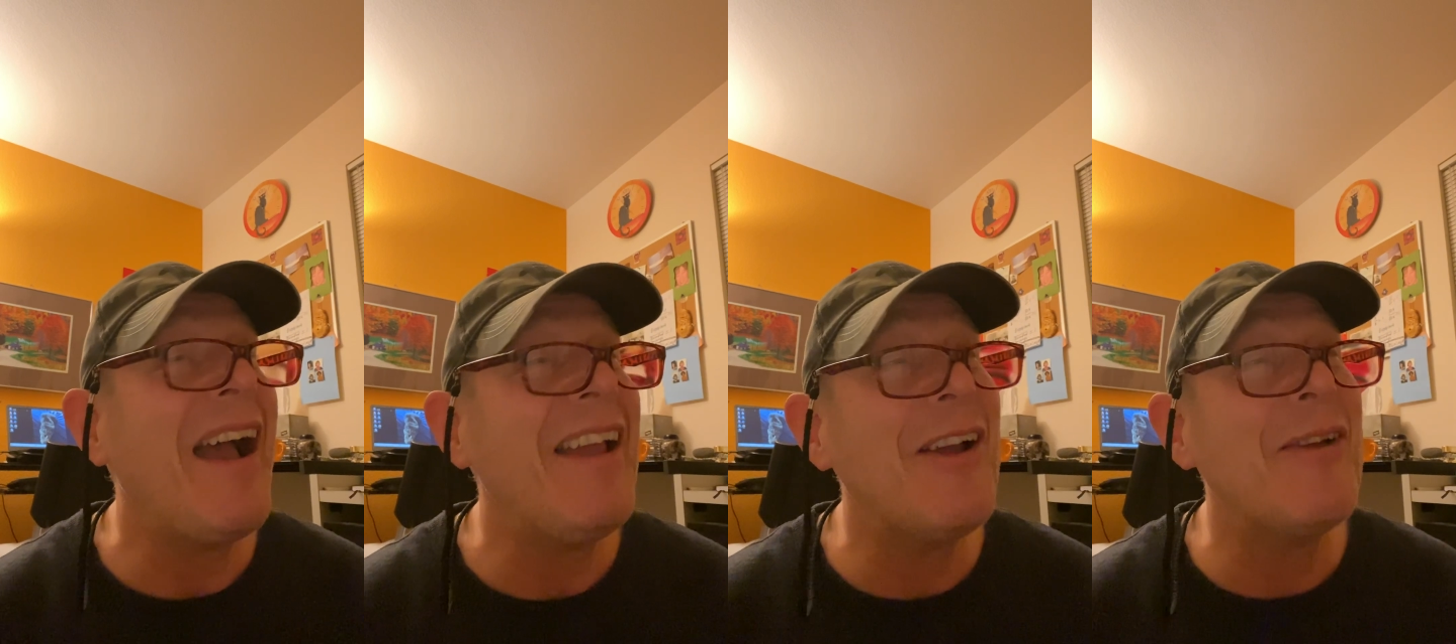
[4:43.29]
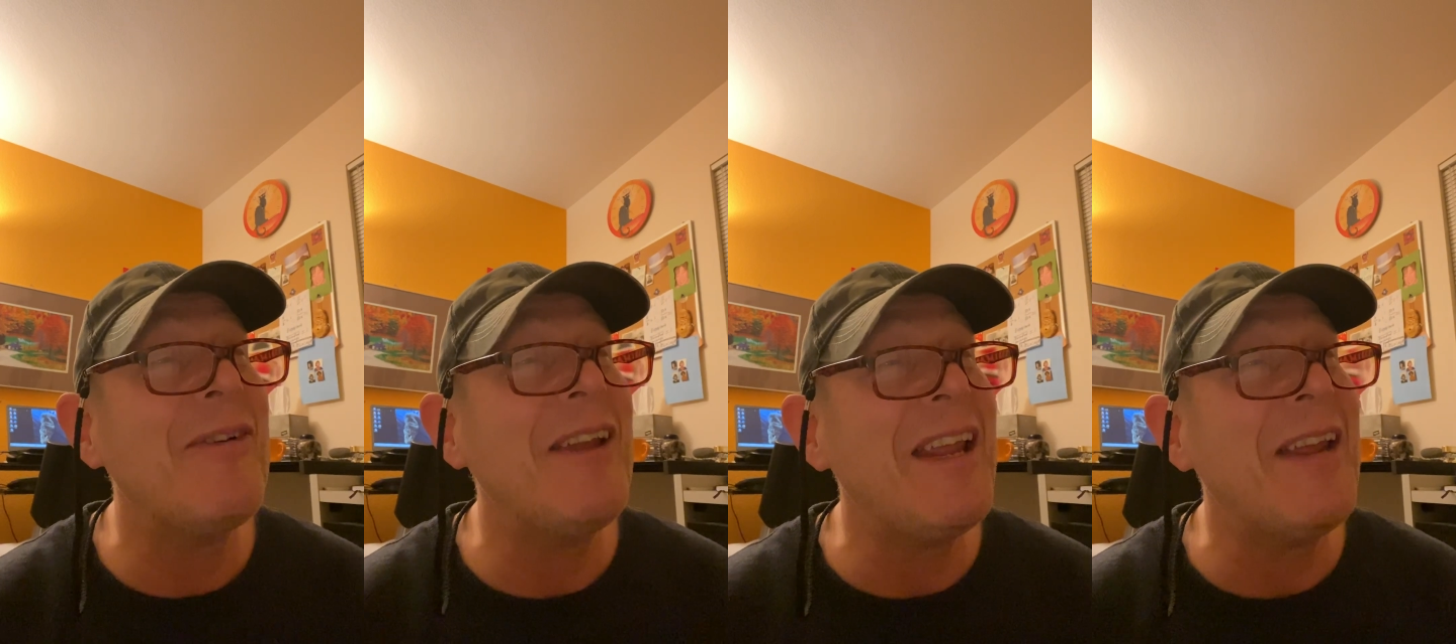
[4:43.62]

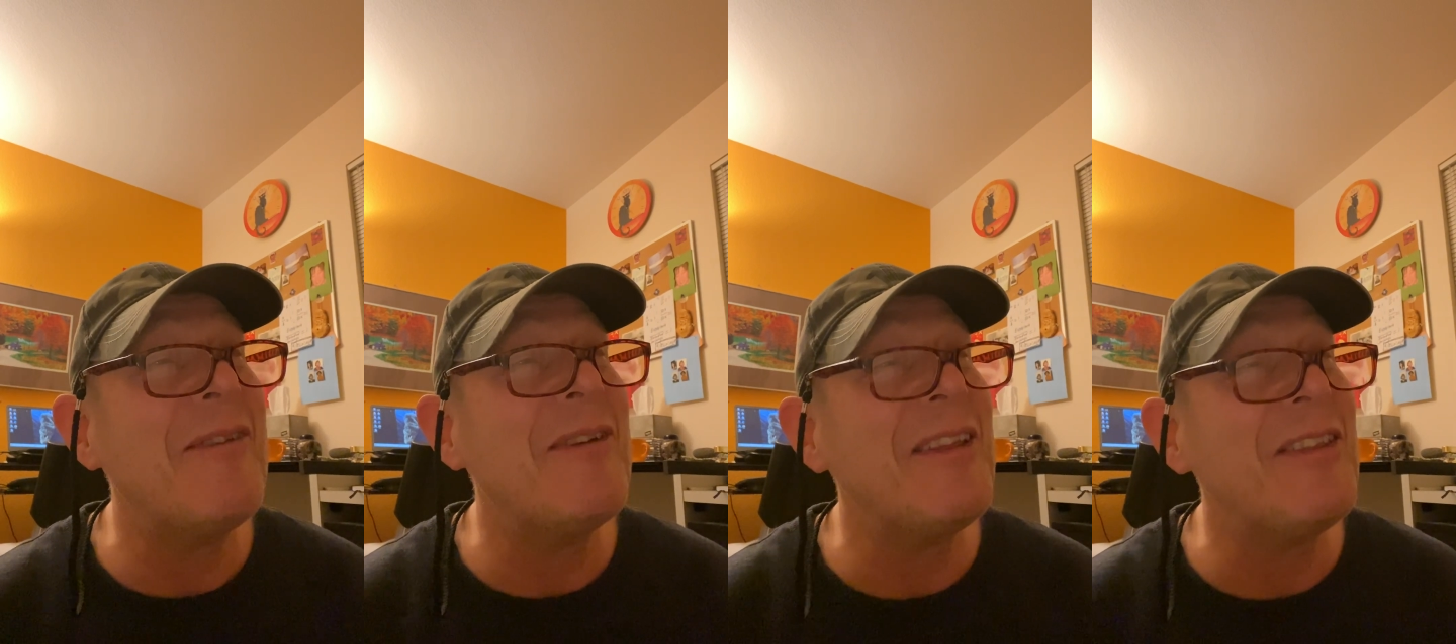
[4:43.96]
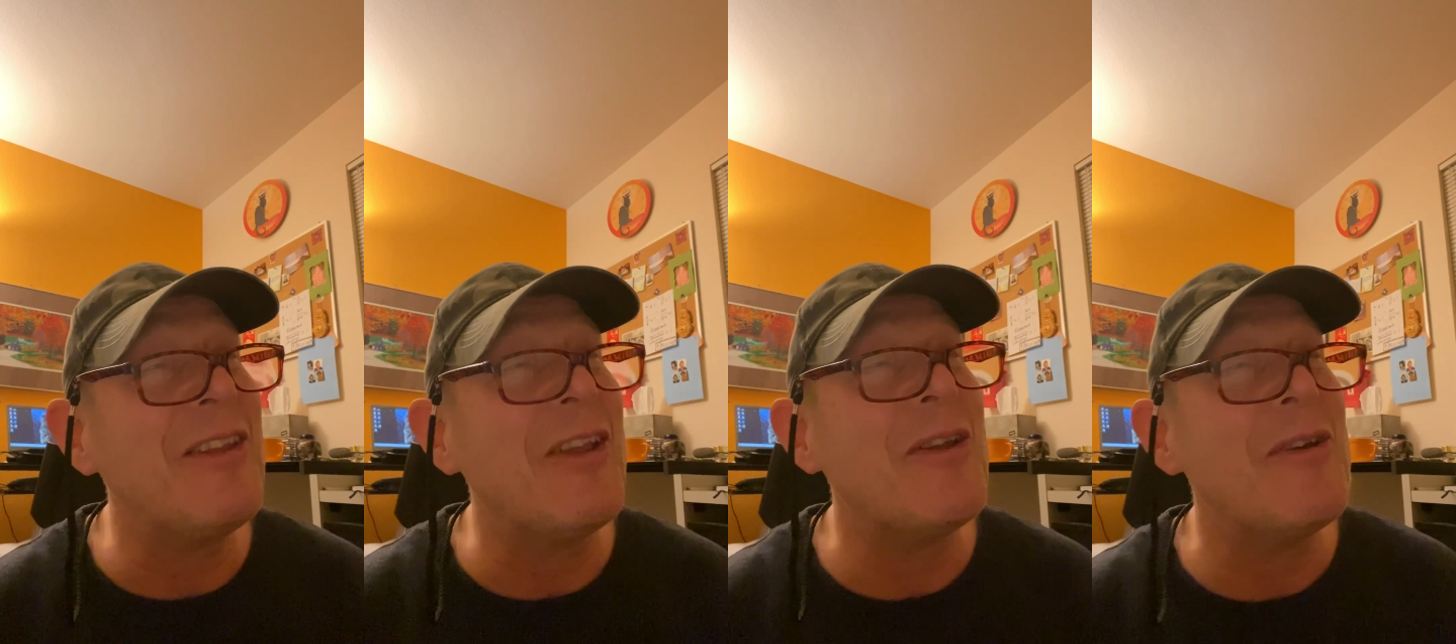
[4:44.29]
agree with
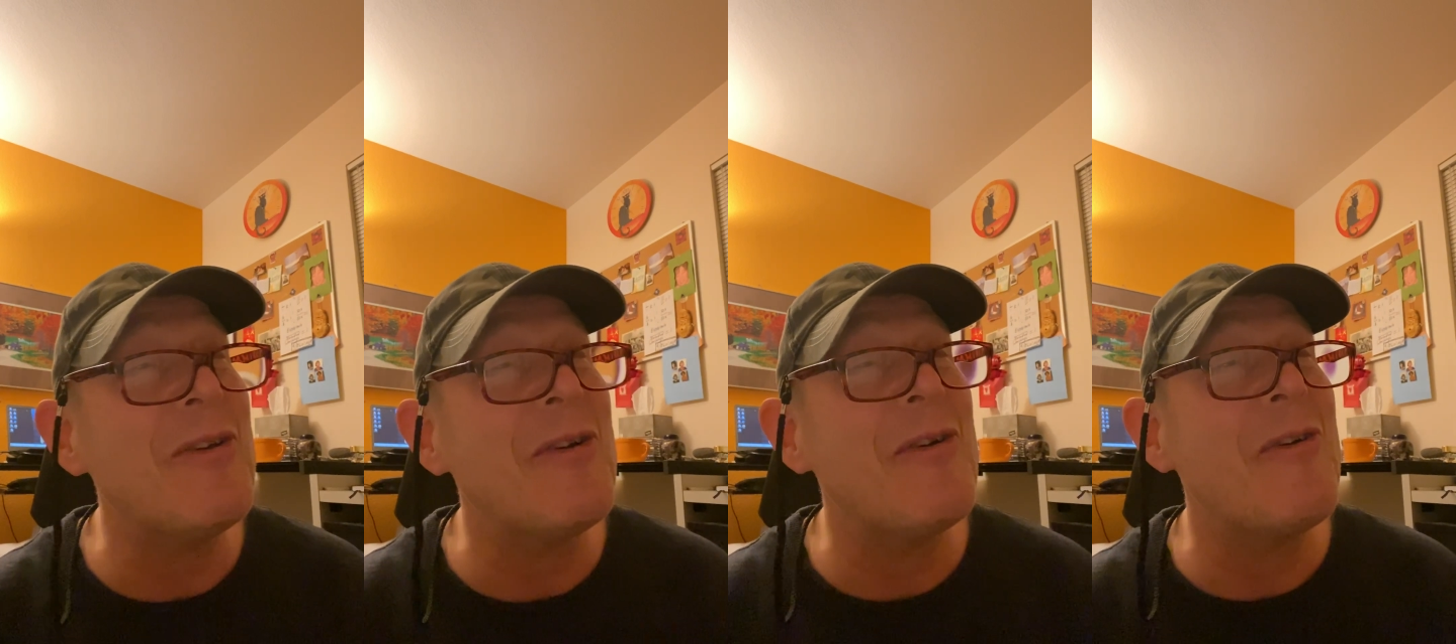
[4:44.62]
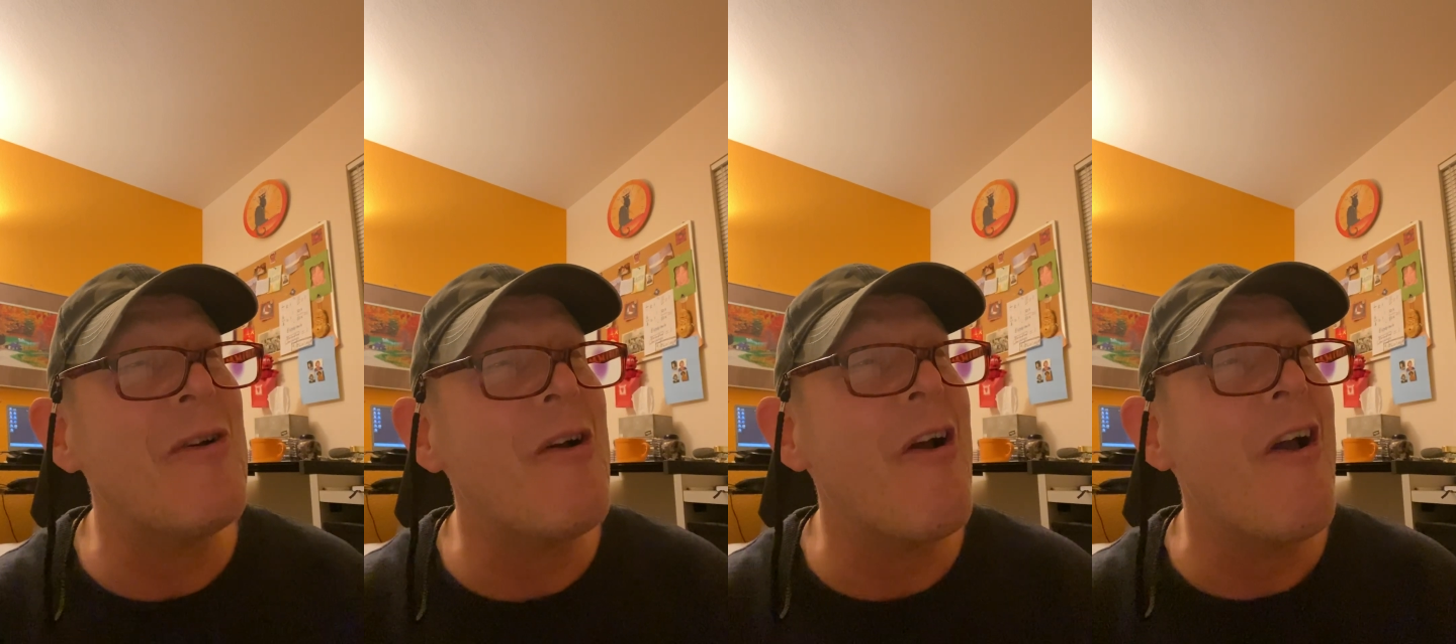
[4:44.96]

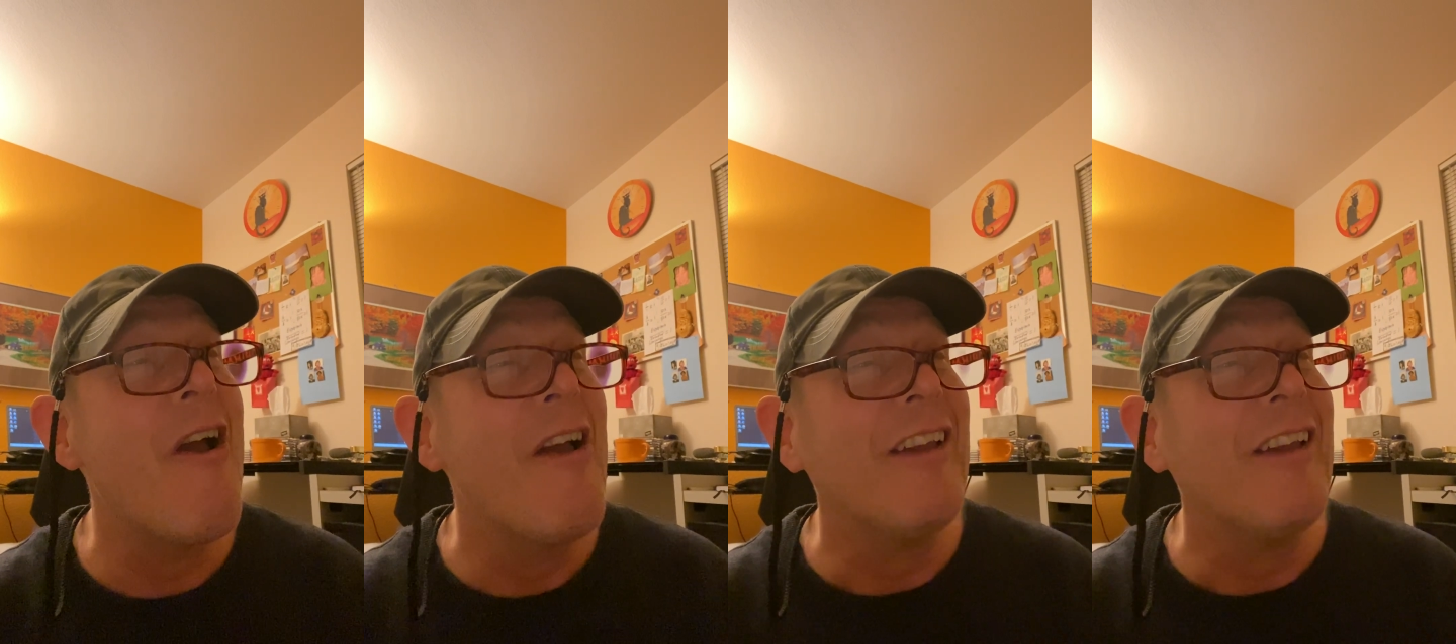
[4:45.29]
you.